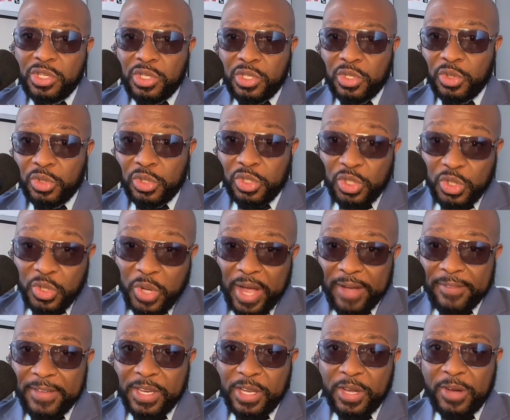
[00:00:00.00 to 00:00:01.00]
Do you
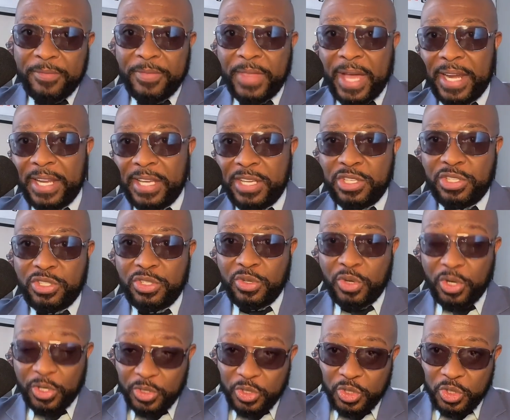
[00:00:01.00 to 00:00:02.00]
have any of that
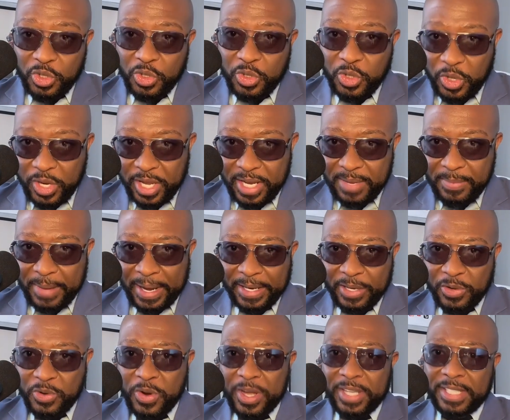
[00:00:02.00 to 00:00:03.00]
issue, or do you know
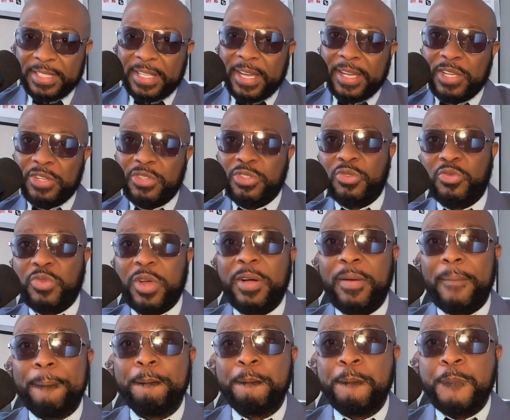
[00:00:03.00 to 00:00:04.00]
anybody who has that issue?
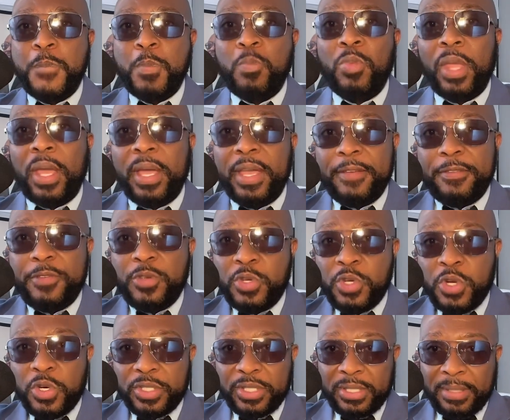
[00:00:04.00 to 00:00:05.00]
Well, if you
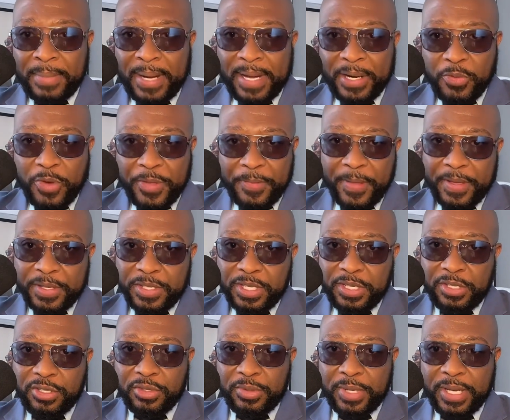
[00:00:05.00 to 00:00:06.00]
know somebody with this
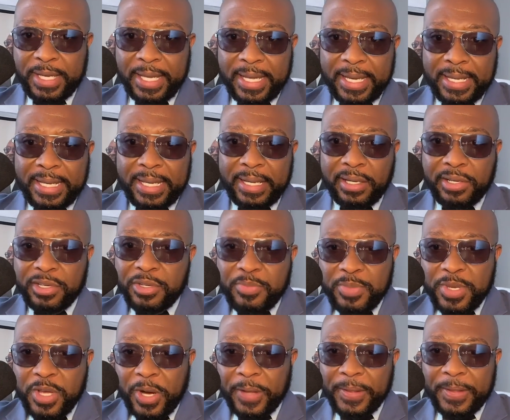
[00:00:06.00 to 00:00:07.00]
issue, again, it could
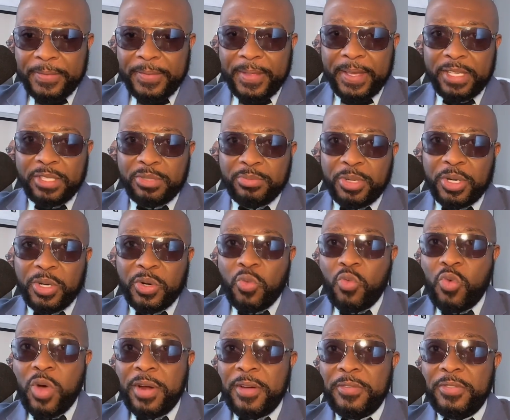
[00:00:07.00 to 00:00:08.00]
be other things, but
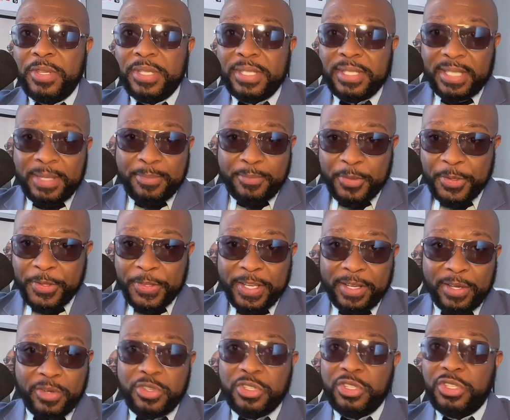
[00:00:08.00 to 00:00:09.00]
one of the simple
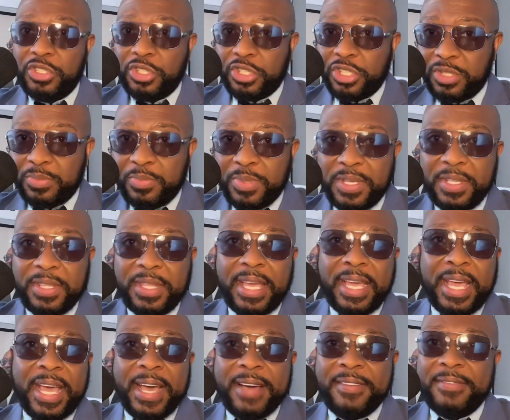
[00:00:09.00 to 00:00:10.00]
things could just be
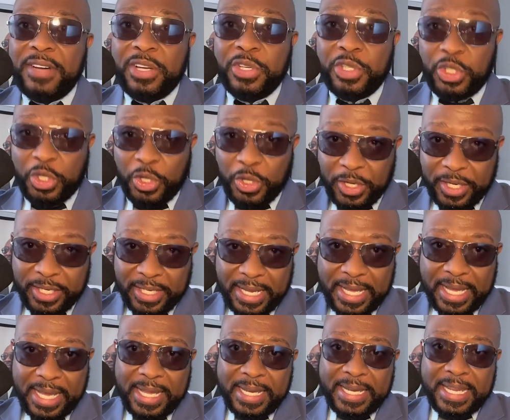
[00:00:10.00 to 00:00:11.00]
they have GERD.
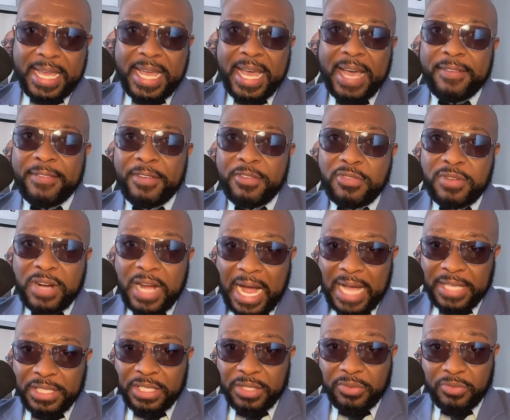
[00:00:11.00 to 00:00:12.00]
They have
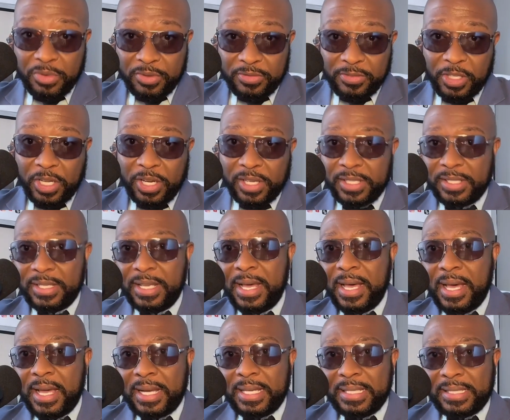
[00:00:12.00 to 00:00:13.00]
acid reflux.
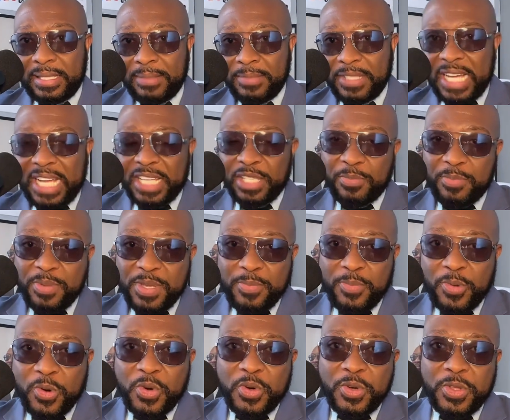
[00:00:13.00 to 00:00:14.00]
Because sometimes
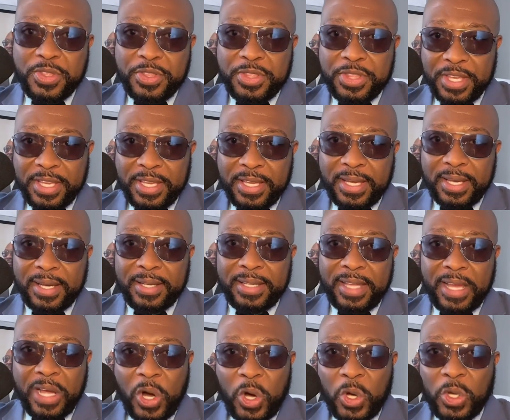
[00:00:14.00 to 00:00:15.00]
people think
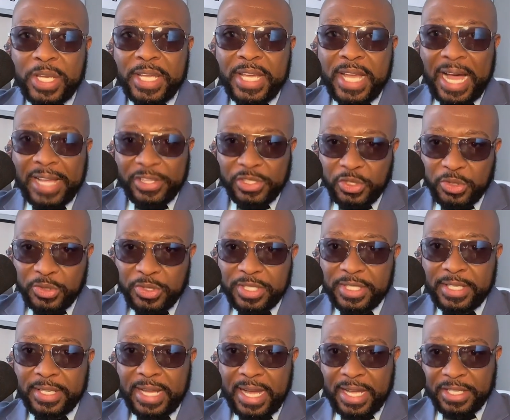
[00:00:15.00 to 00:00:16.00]
they only
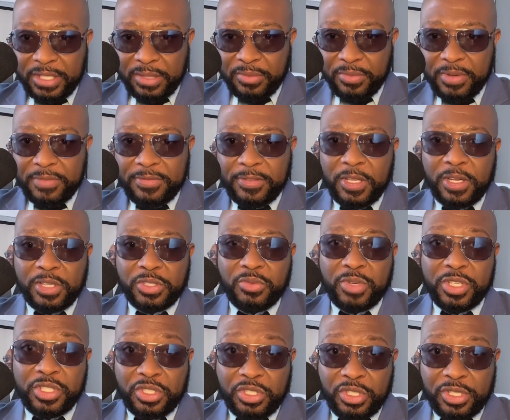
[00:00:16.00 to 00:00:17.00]
associate acid reflux
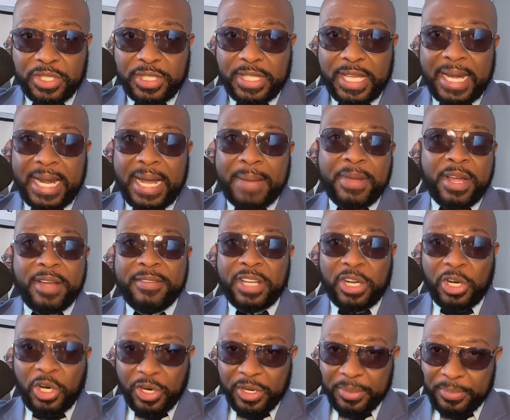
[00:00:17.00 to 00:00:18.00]
with just that I'm having
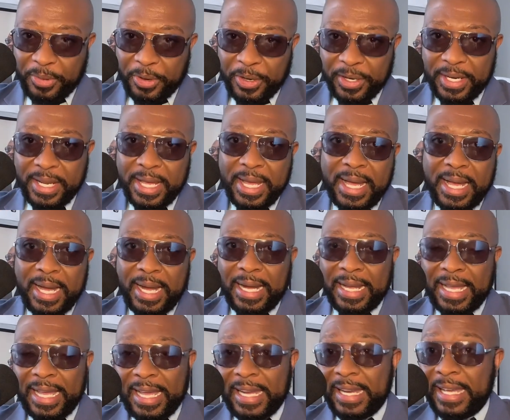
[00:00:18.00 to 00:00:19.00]
heartburn.
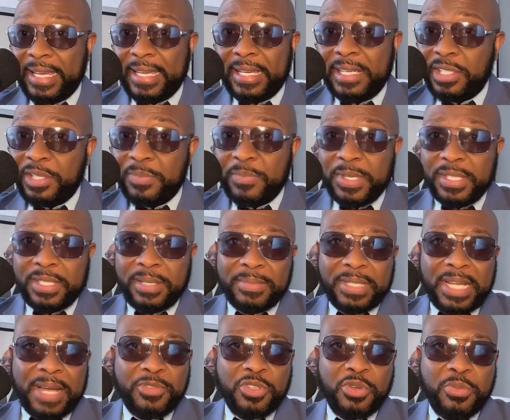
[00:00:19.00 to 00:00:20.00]
Again, it could be
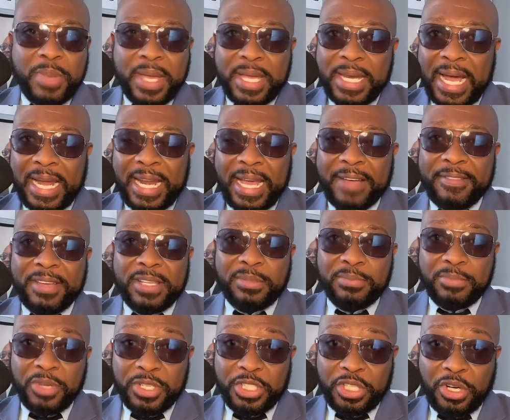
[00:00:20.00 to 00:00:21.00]
sometimes you may not have as
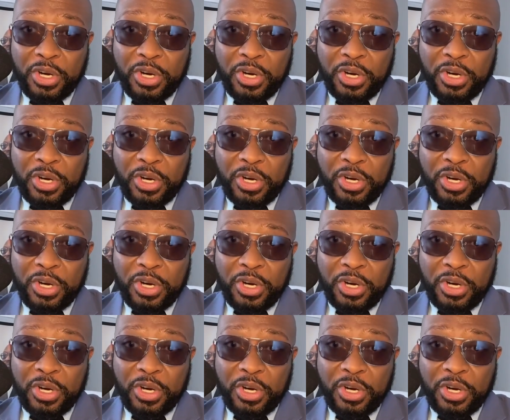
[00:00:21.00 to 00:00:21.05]
much